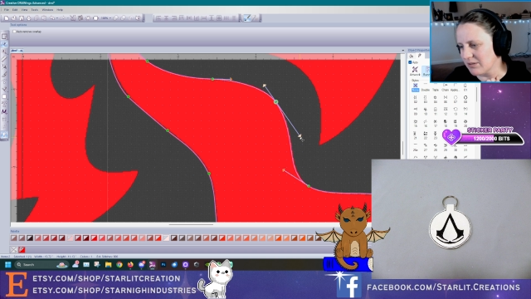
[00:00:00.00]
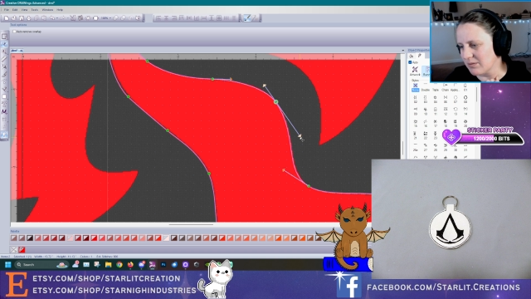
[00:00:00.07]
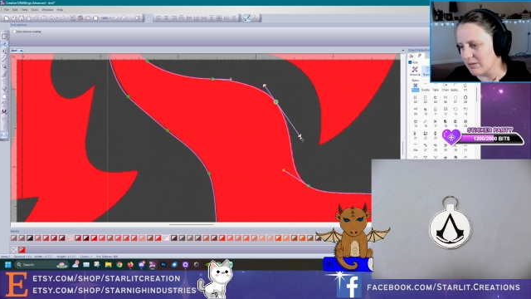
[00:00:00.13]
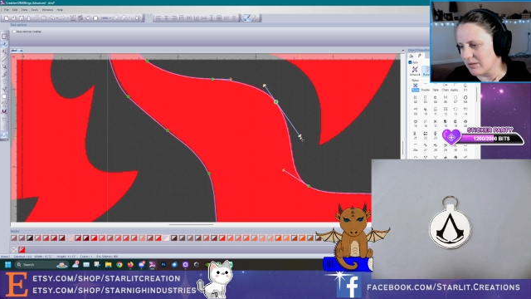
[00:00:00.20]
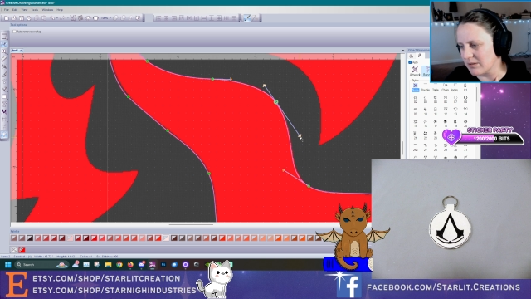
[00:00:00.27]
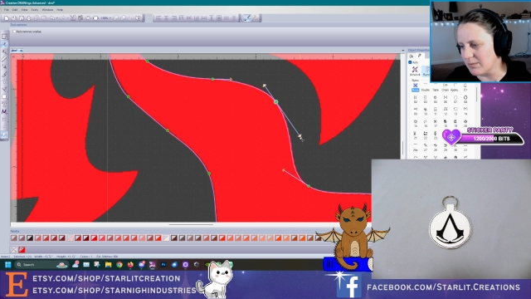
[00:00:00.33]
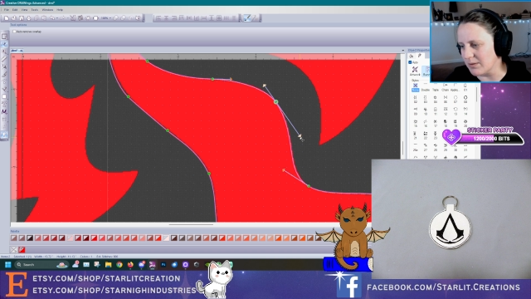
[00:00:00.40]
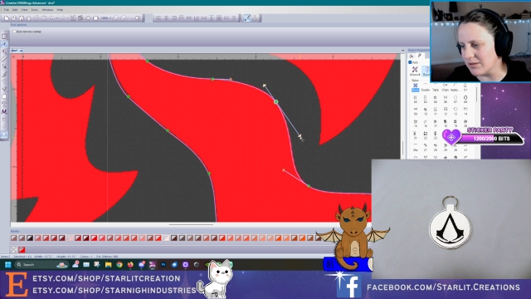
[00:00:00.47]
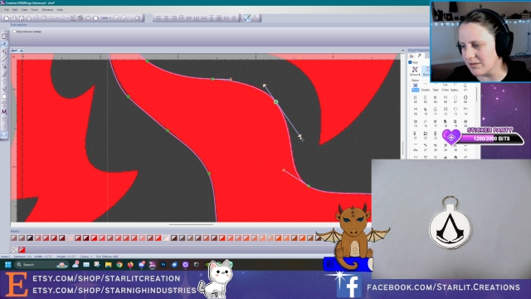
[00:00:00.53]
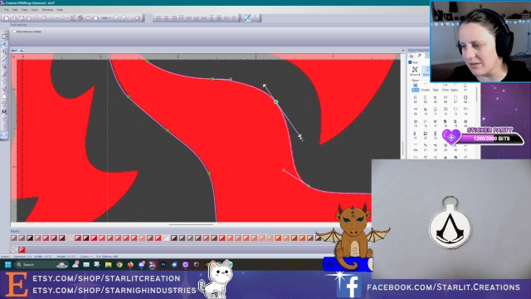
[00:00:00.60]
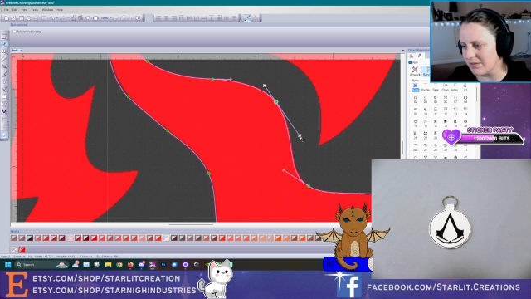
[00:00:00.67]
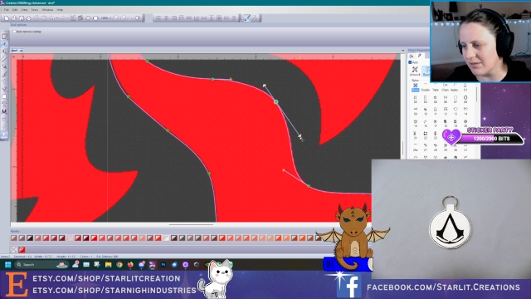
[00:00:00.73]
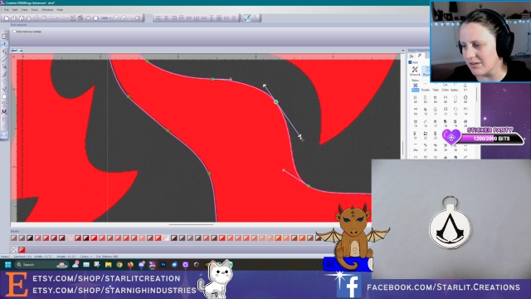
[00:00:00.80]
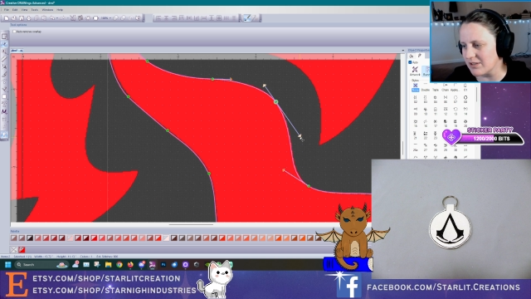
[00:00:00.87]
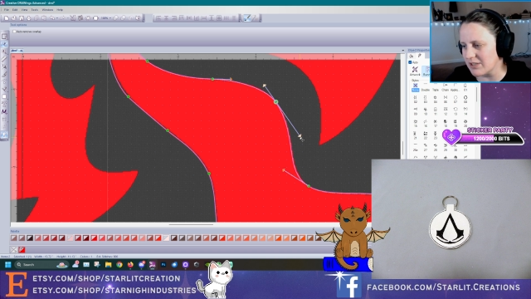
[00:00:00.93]
with a small
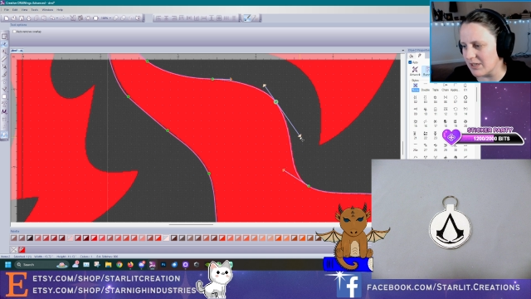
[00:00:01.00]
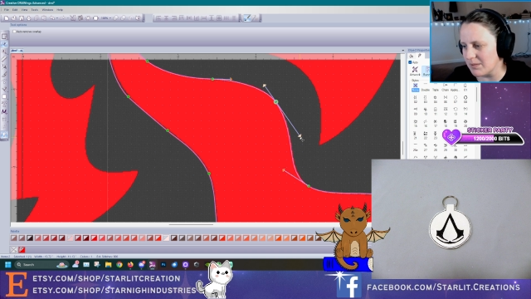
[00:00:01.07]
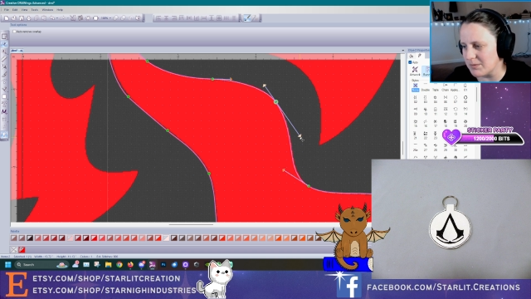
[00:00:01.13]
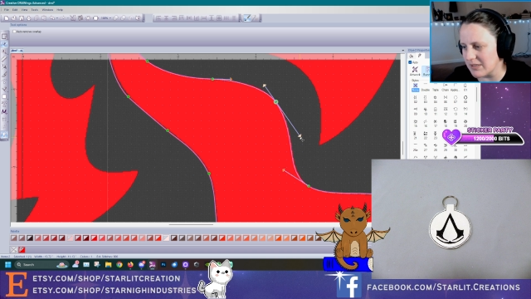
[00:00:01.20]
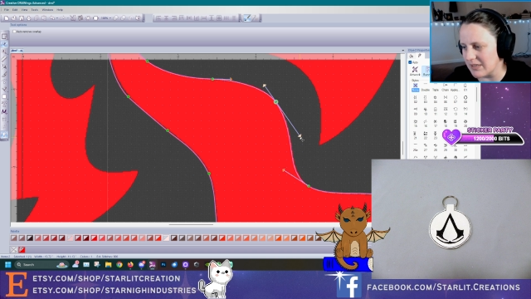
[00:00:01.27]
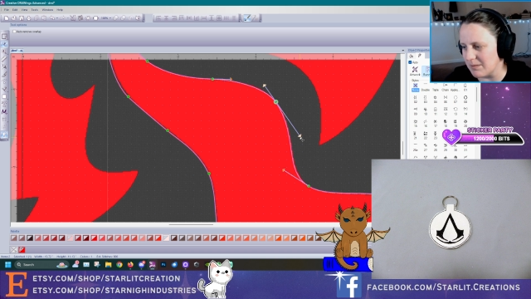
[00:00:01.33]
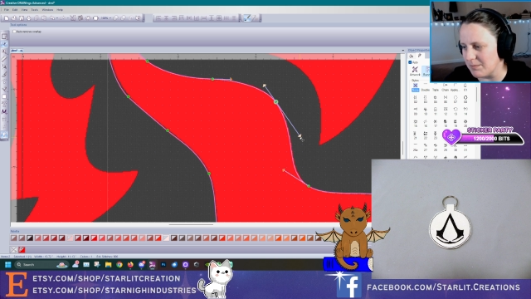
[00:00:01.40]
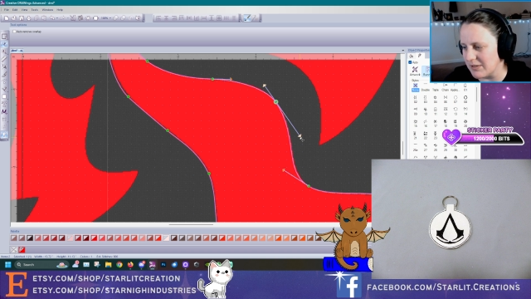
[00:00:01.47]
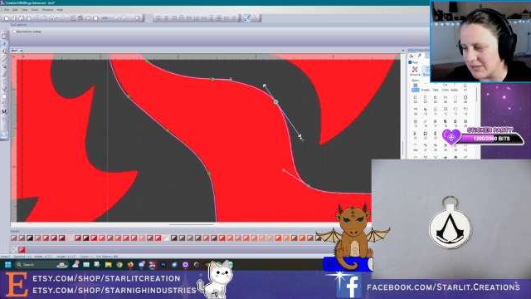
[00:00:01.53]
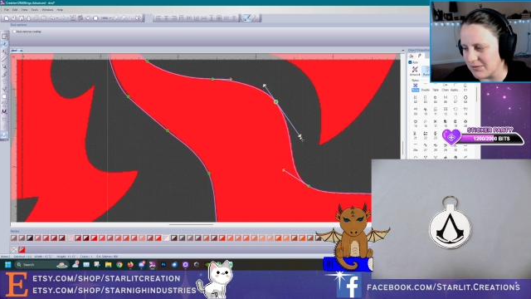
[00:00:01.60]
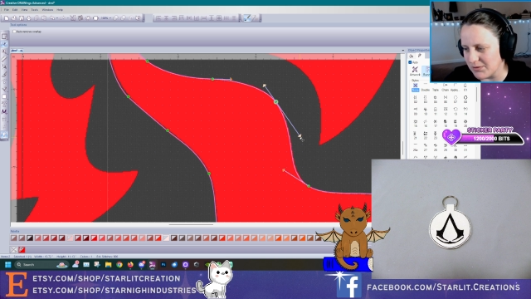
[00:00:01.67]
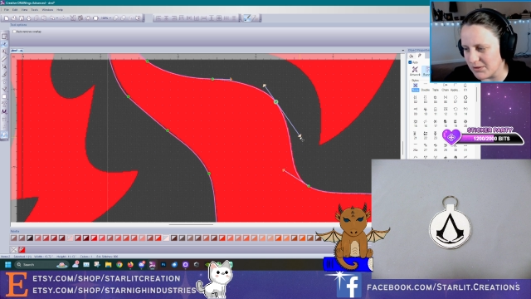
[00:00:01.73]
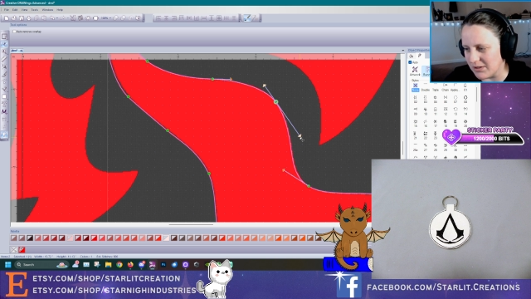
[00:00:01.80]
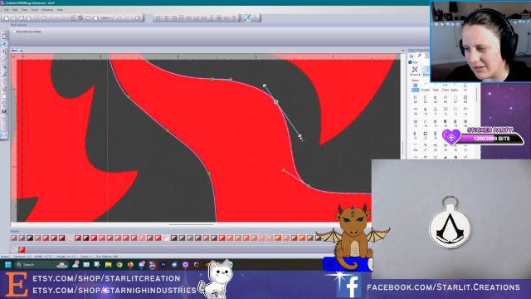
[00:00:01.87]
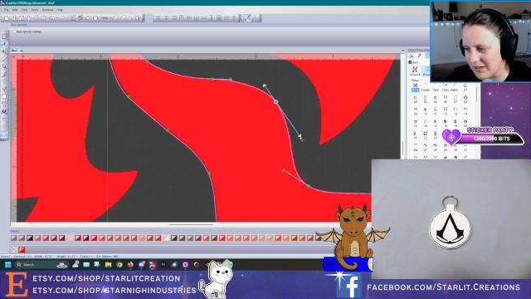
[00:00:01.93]
serving of chips and a piece of
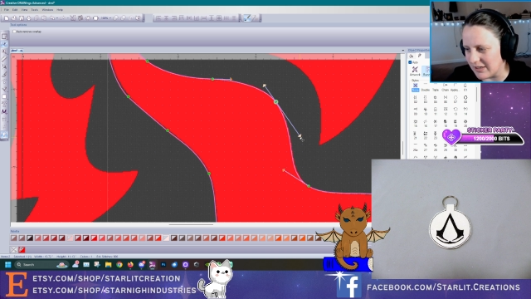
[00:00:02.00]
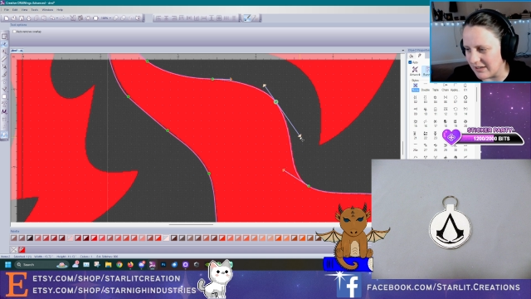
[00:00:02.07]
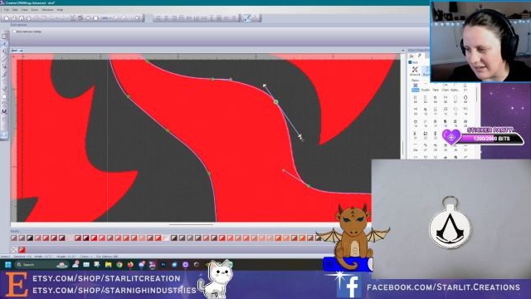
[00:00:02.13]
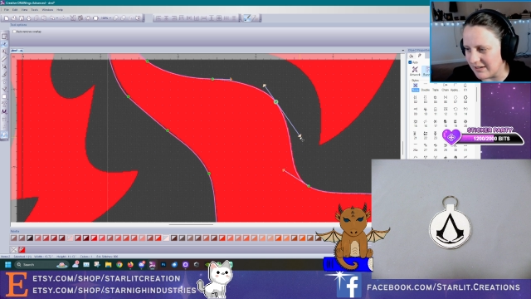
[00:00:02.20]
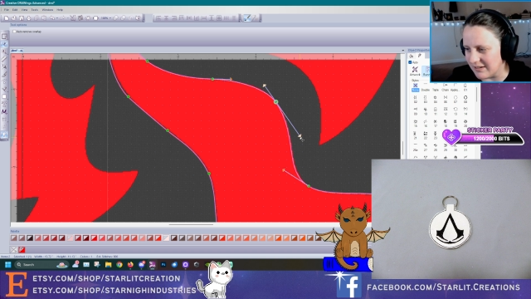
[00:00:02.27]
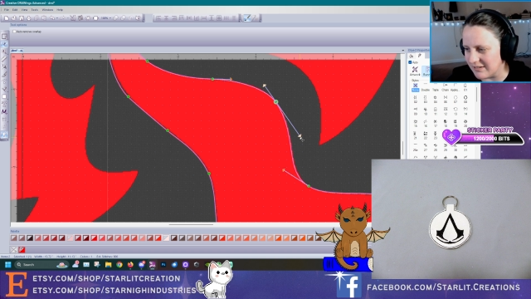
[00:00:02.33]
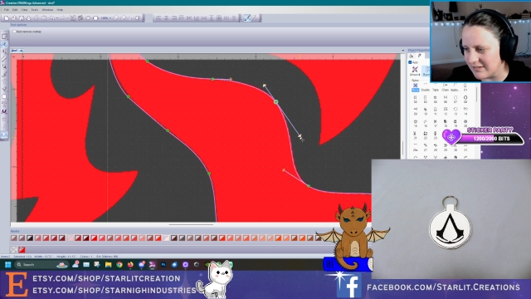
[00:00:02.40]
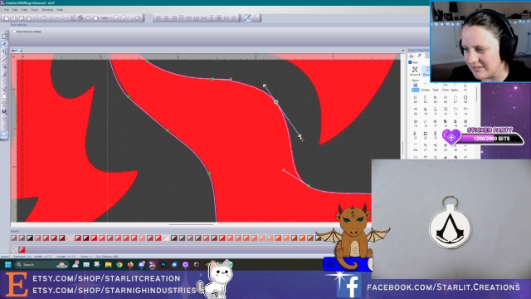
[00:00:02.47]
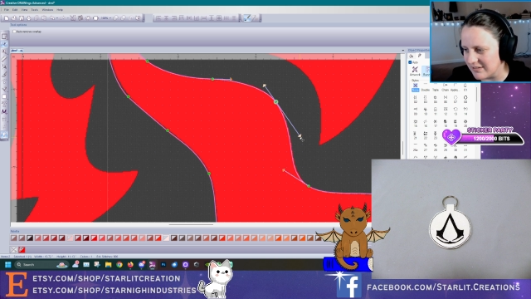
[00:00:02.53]
fruit. Aww.